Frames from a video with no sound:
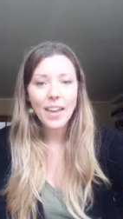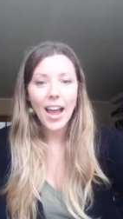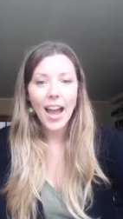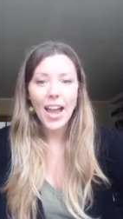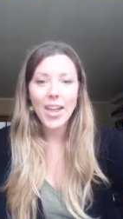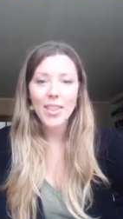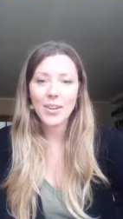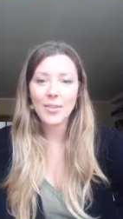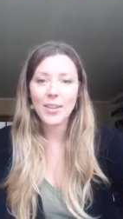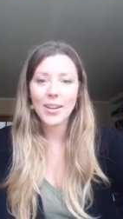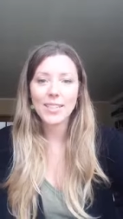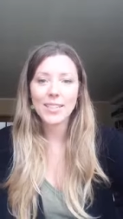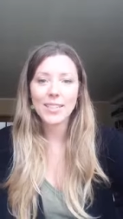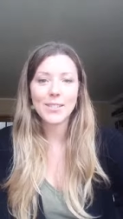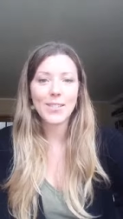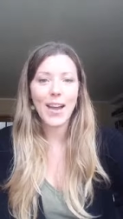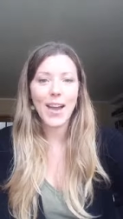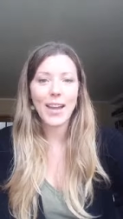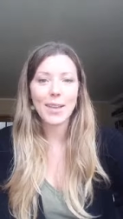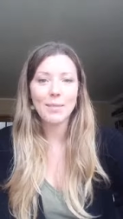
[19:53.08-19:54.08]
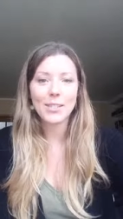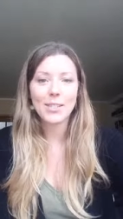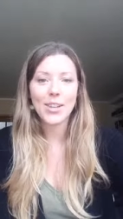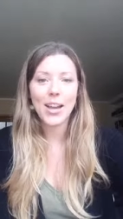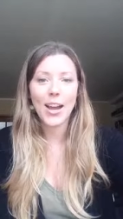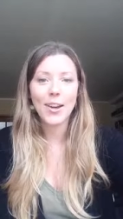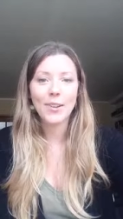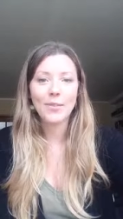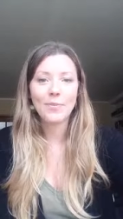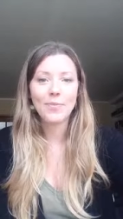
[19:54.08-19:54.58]
Either one is fine,
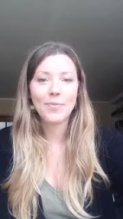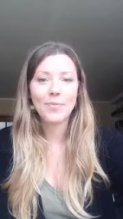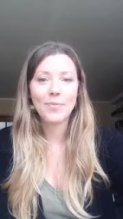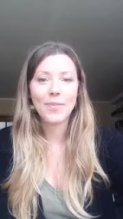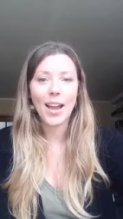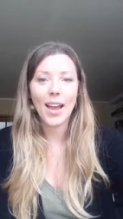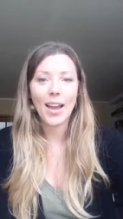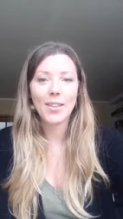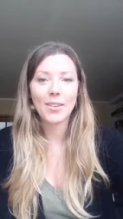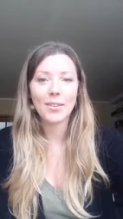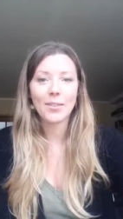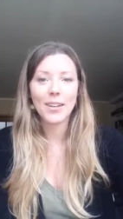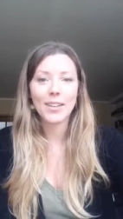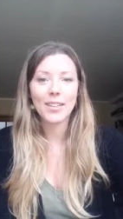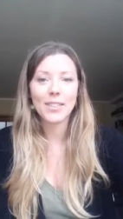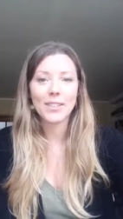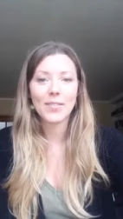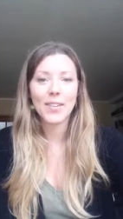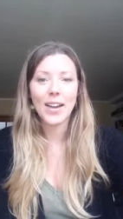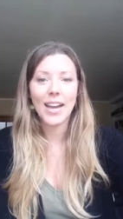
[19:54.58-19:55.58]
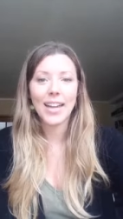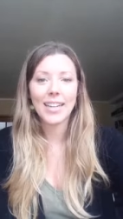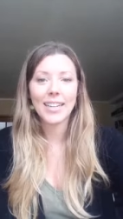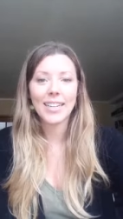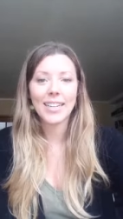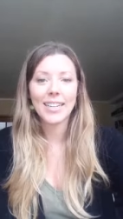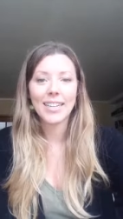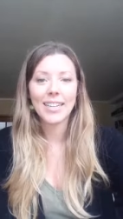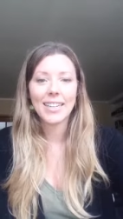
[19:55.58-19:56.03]
Michelle. Either one is fine.